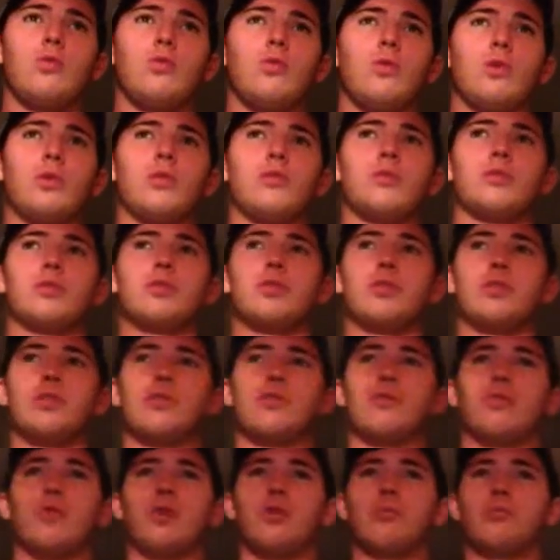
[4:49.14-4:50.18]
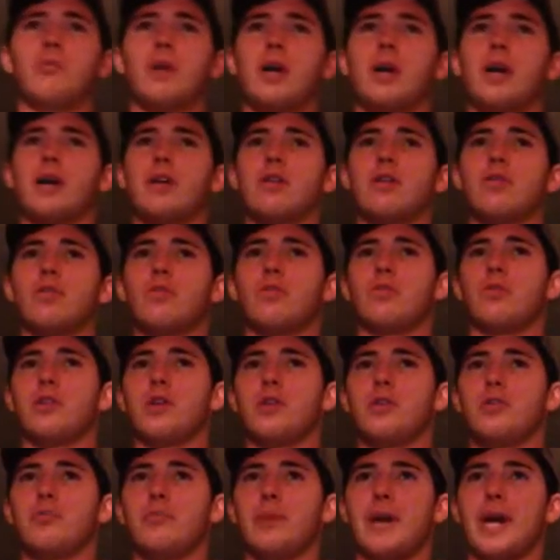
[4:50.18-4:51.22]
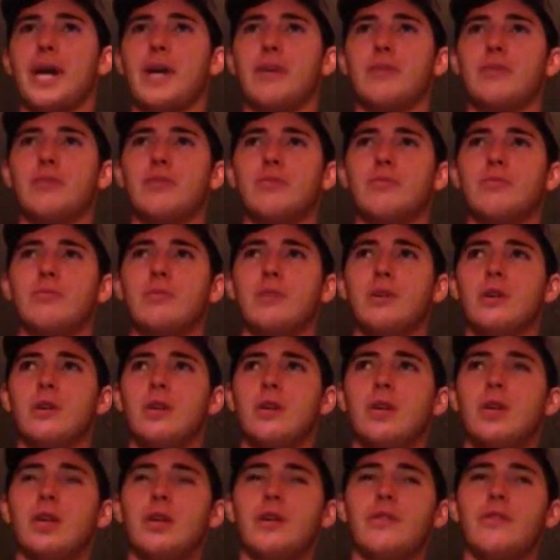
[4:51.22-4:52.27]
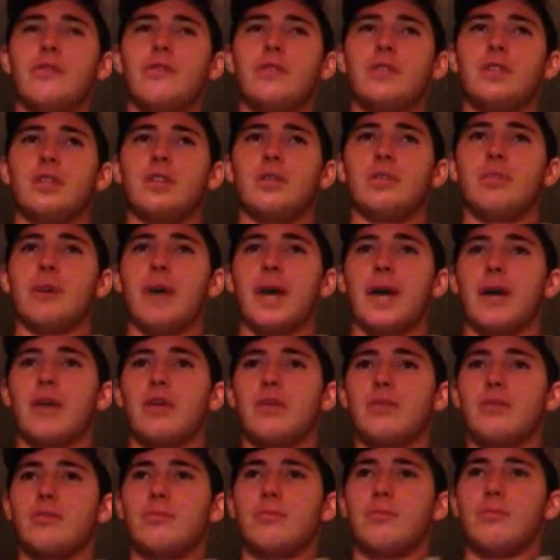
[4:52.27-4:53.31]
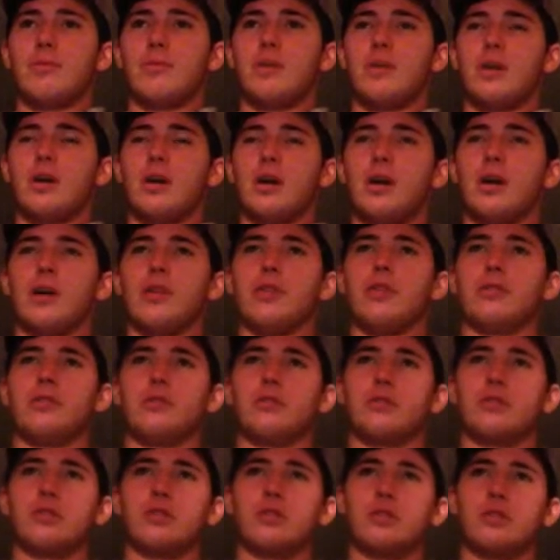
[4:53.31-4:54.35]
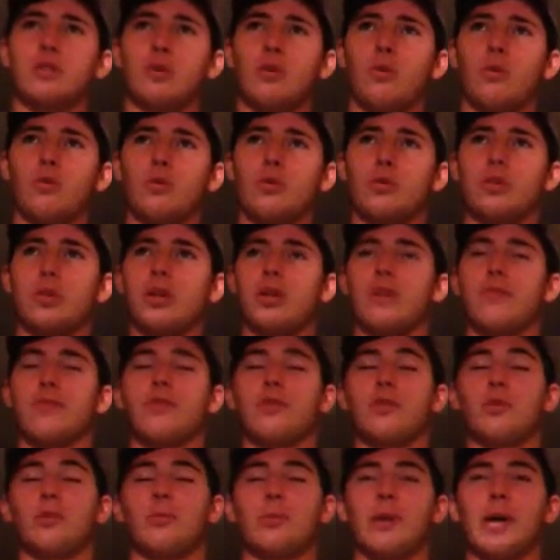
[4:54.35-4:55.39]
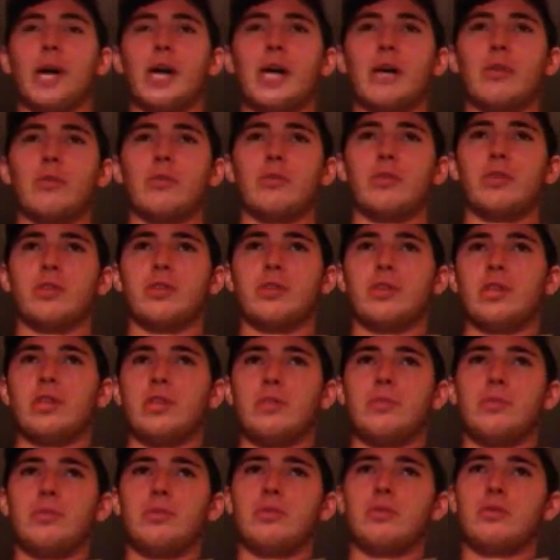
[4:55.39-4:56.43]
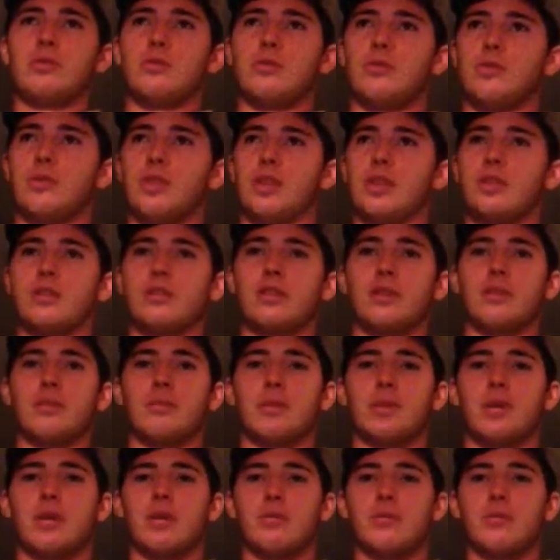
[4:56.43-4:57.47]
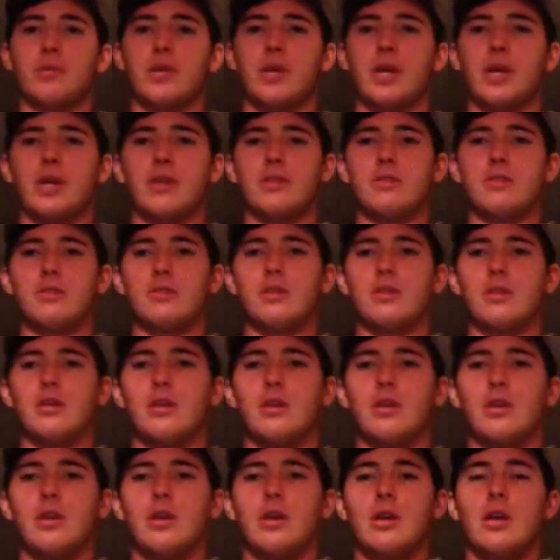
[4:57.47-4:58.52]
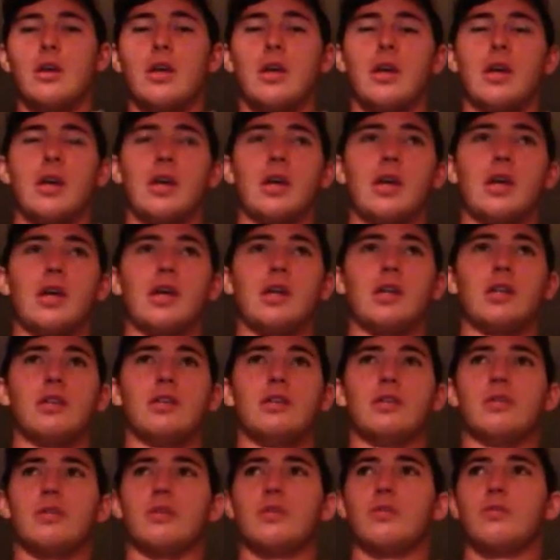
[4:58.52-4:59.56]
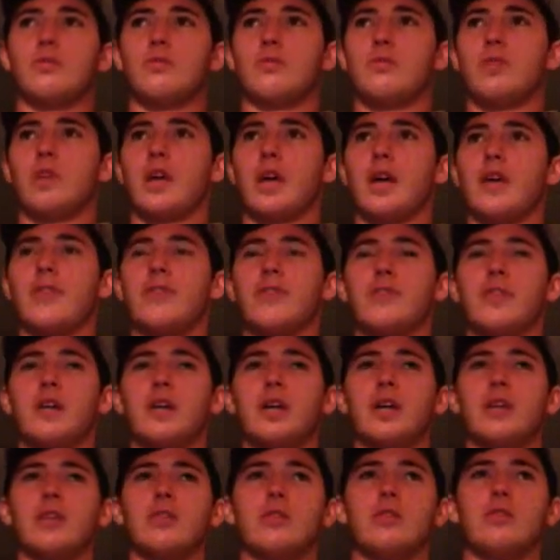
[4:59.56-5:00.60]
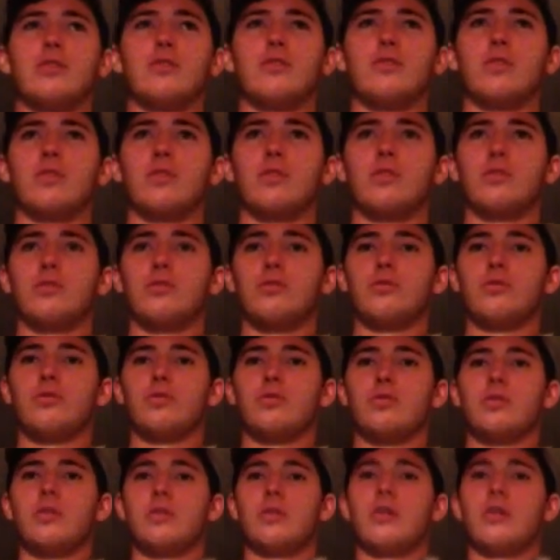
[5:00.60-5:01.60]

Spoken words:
whether it's on the front rack or in the bag room. If it's in the bag room, there's a storage slot for their bag where they can keep it until the next time they come around. And after that, you've concluded.